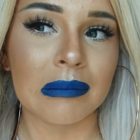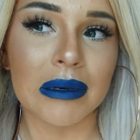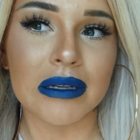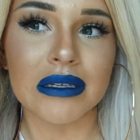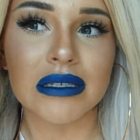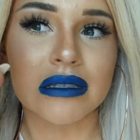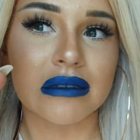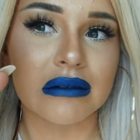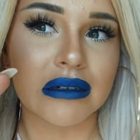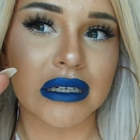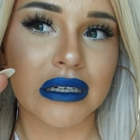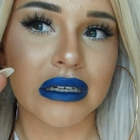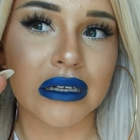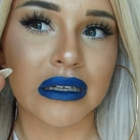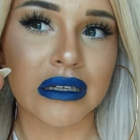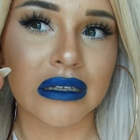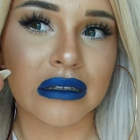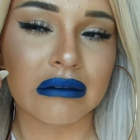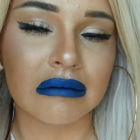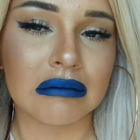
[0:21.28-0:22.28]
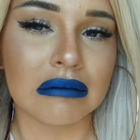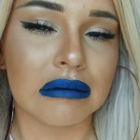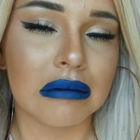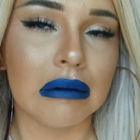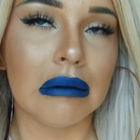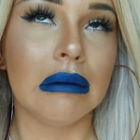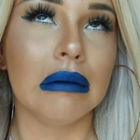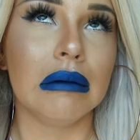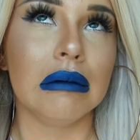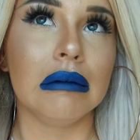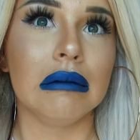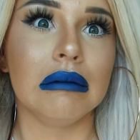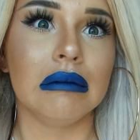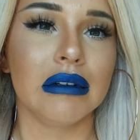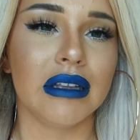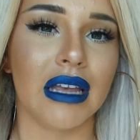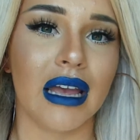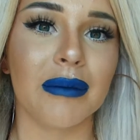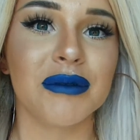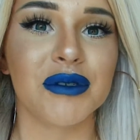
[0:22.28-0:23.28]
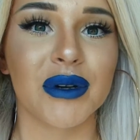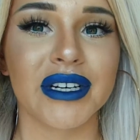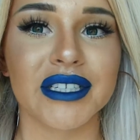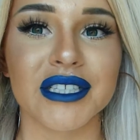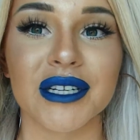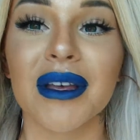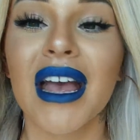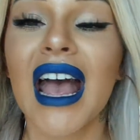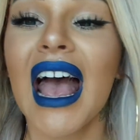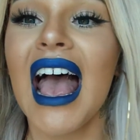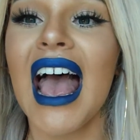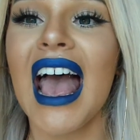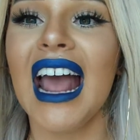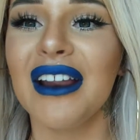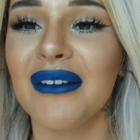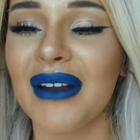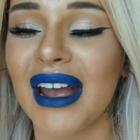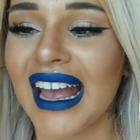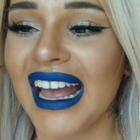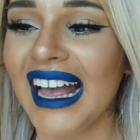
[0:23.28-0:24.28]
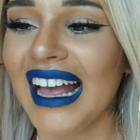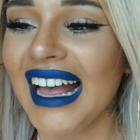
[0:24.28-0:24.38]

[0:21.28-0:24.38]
plus 3 oh yeah I'm 22 anyway